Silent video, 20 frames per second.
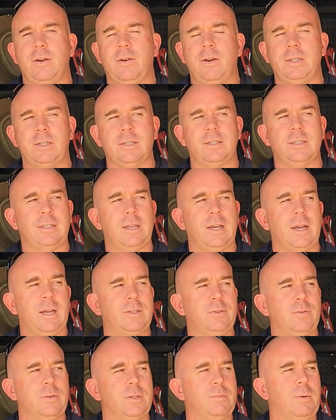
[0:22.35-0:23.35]
I just
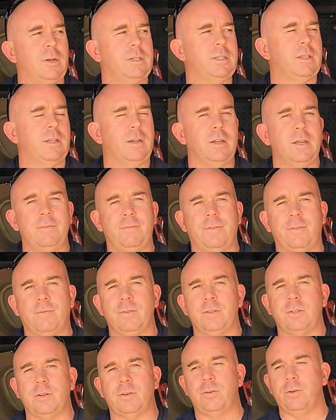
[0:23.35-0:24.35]
took as much of the leaf
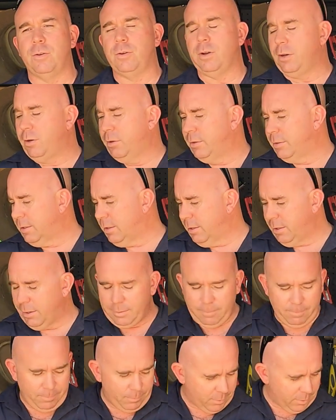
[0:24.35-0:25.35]
off as I could and used
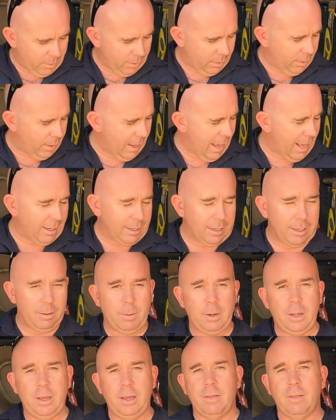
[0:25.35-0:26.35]
the Allet
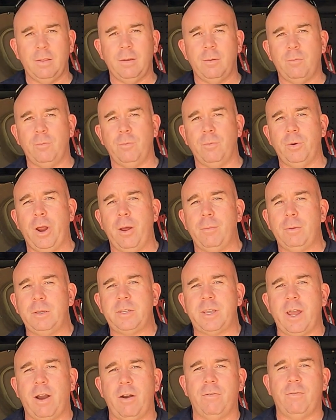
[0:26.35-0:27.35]
Liberty and the Ryobi
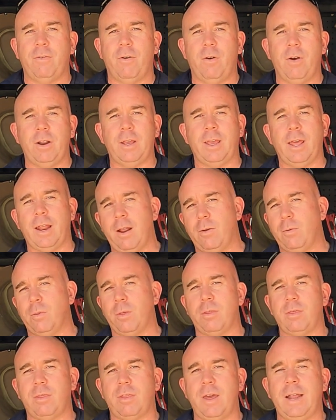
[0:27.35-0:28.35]
Scarifier to get out all
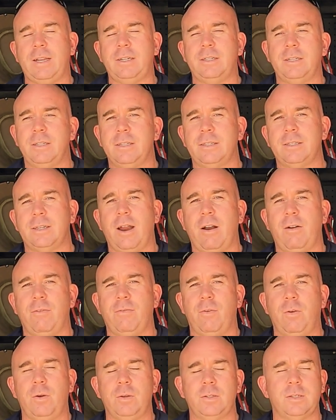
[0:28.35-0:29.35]
the thatch and
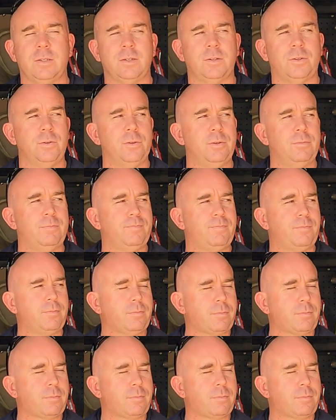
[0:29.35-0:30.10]
scarifyings as I could.